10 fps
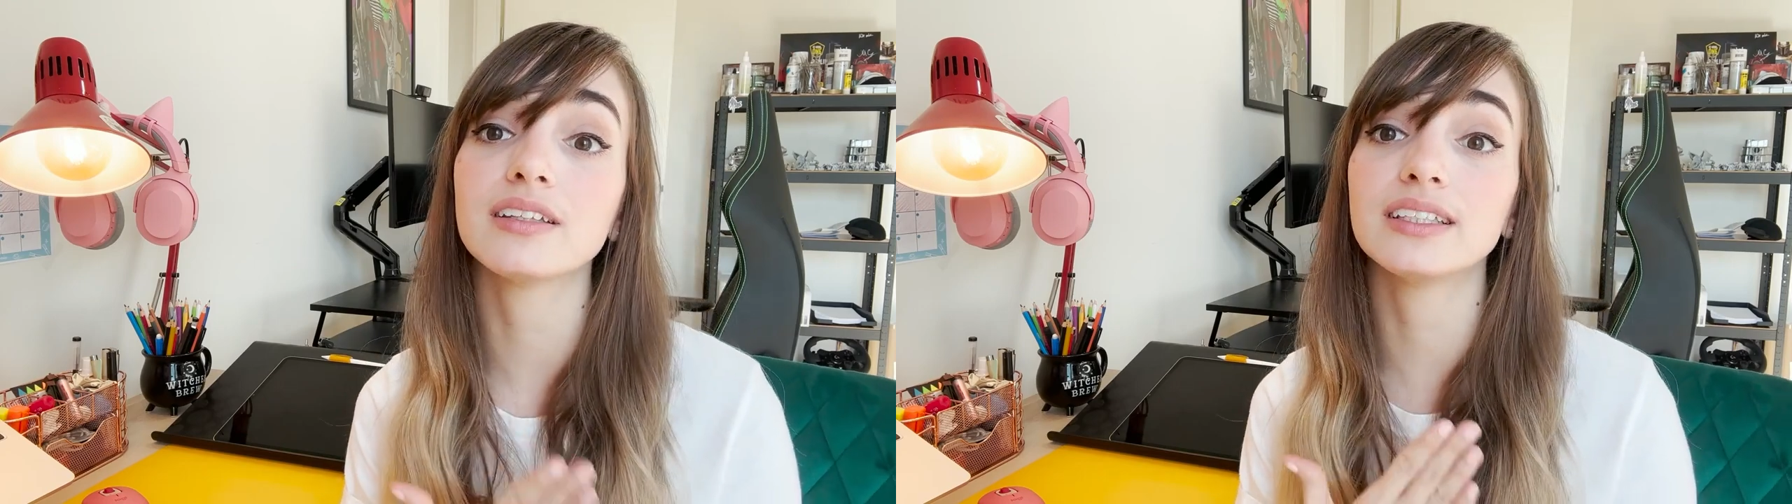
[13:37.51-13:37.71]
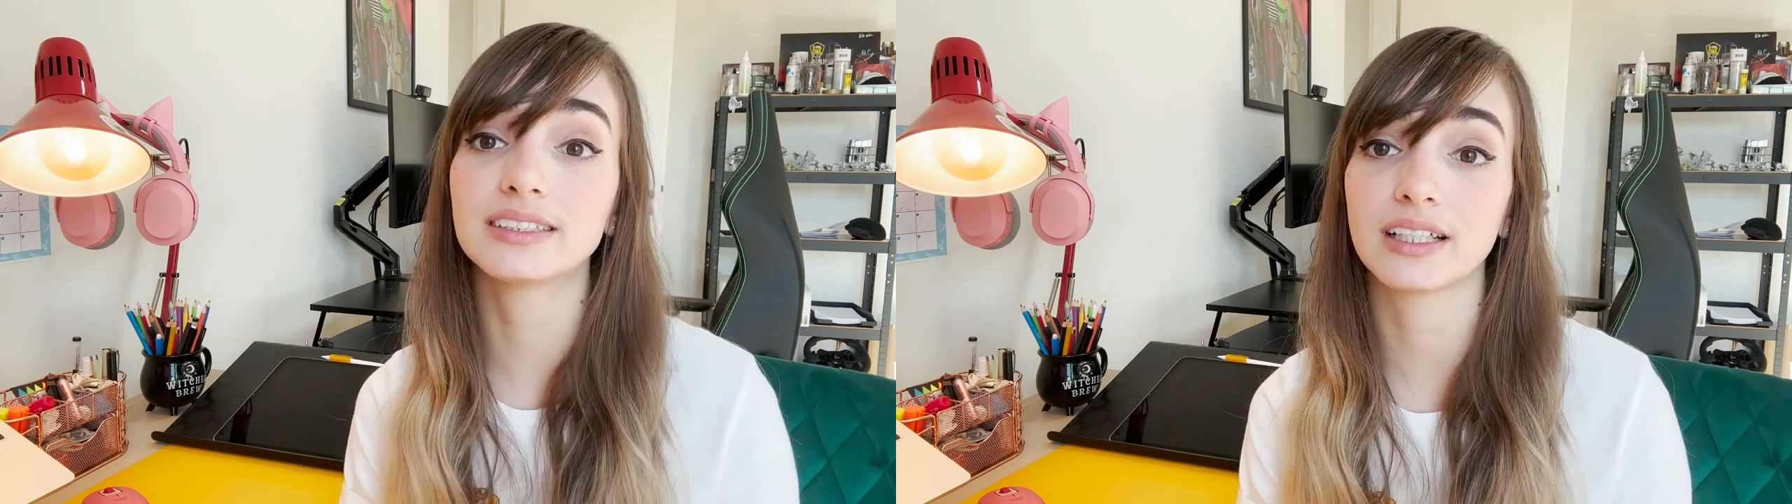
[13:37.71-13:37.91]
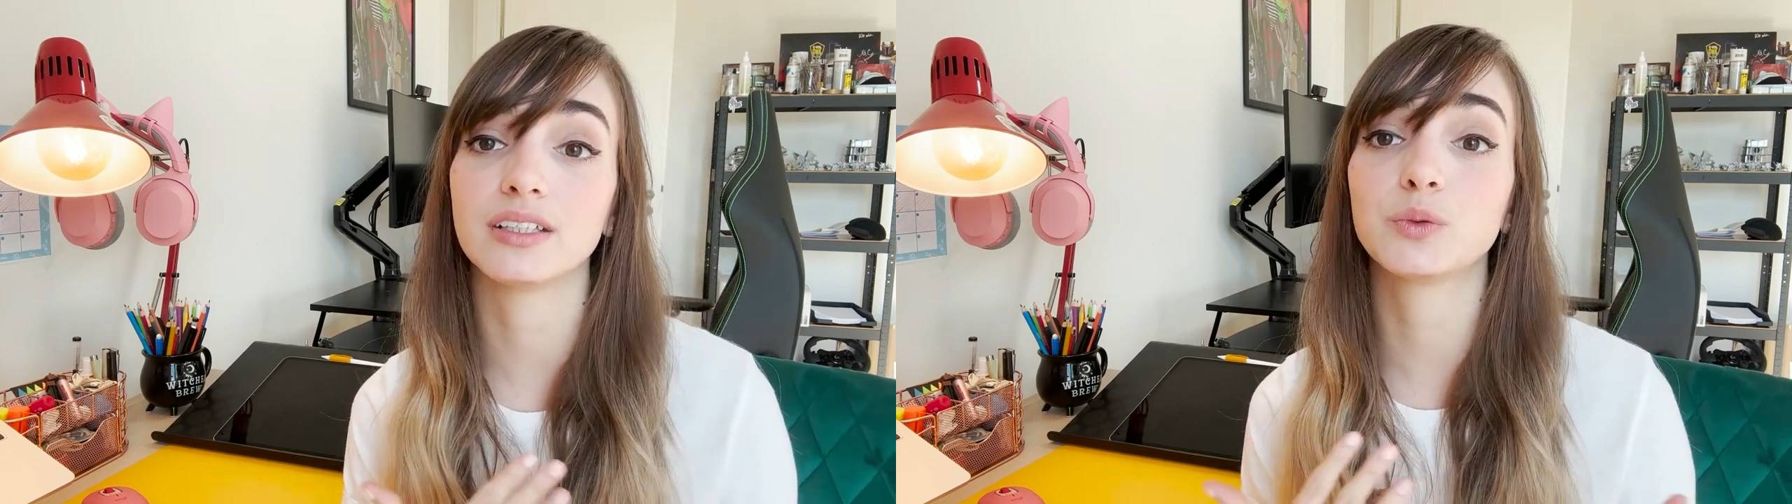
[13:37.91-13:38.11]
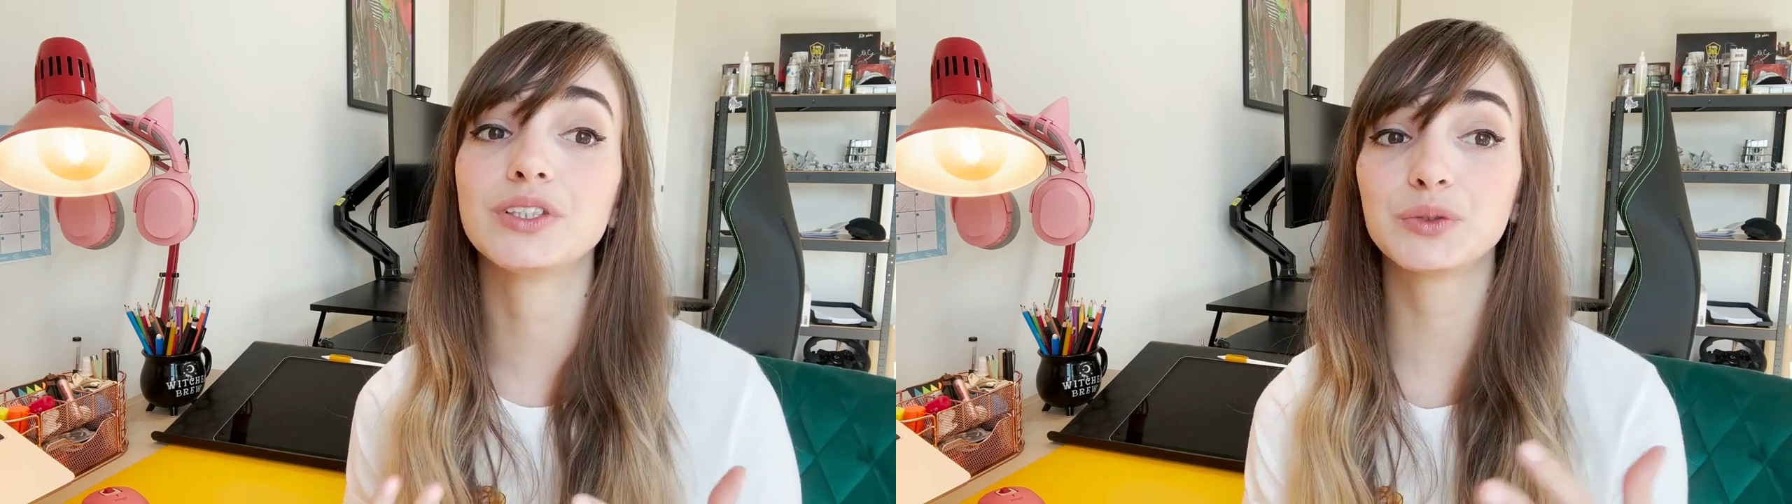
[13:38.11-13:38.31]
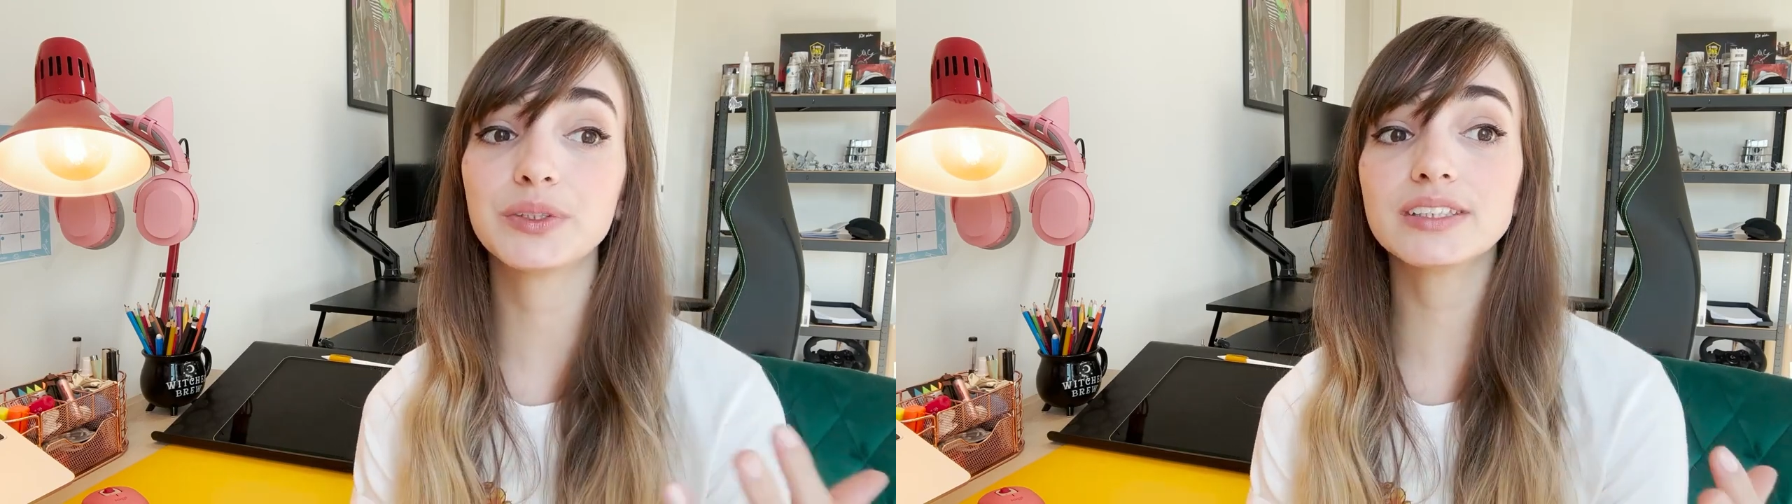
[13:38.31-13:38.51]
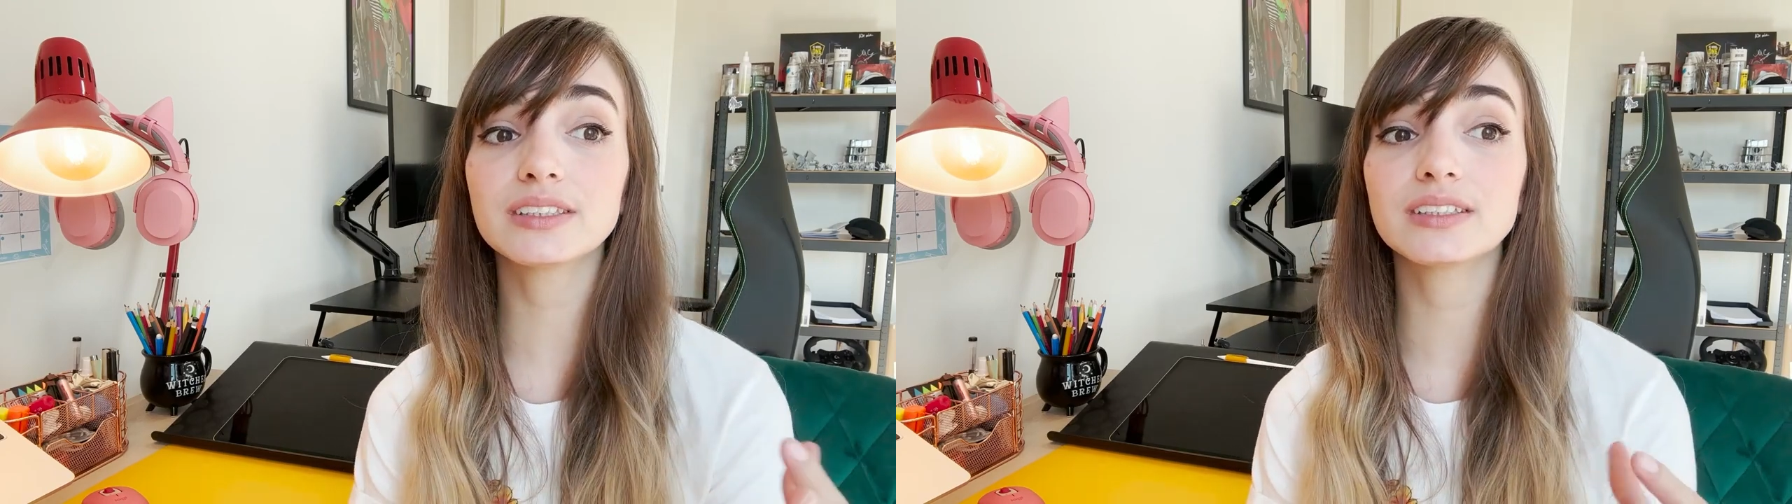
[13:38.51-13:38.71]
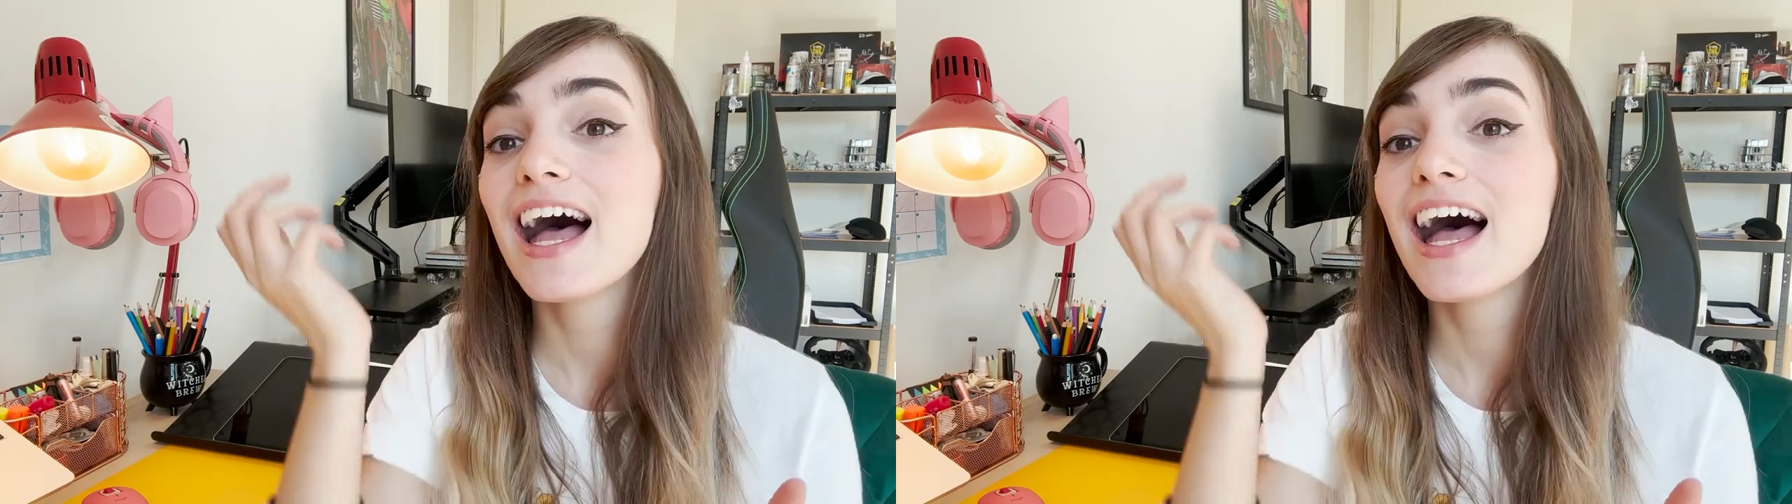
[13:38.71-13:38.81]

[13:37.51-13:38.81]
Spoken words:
the sale, which was,